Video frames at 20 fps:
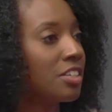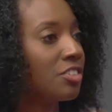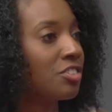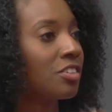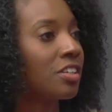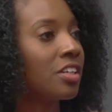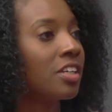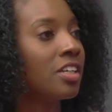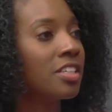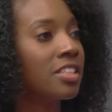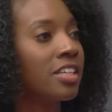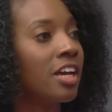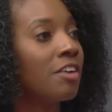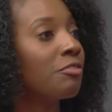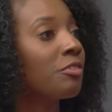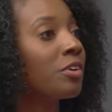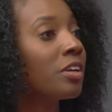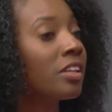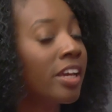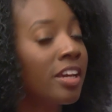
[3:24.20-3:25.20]
essentially is
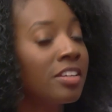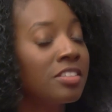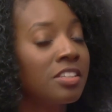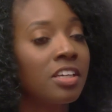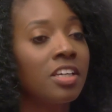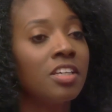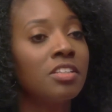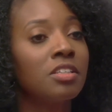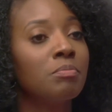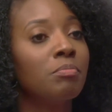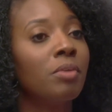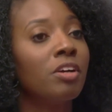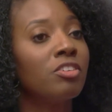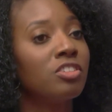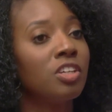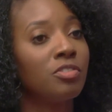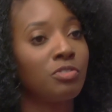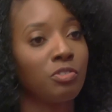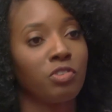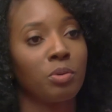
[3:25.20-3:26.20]
that freelancing isn't
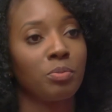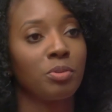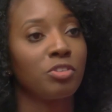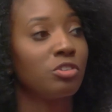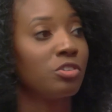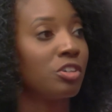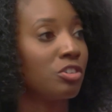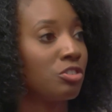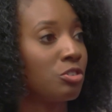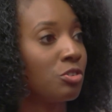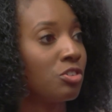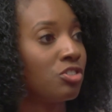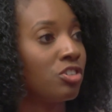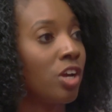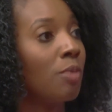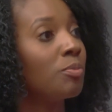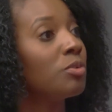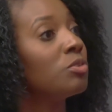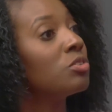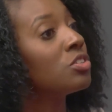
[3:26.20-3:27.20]
much different from a traditional
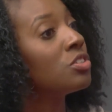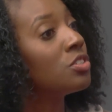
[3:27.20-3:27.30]
job. You